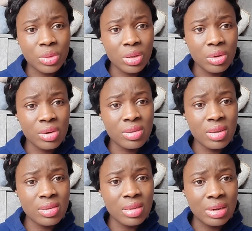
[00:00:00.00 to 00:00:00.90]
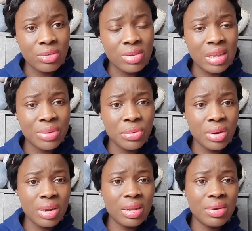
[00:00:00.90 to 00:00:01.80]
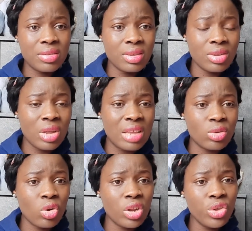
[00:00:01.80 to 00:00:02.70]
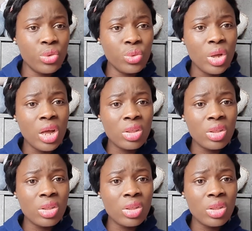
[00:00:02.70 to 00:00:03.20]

residence address and you're in another residence. The lawyer is calling you.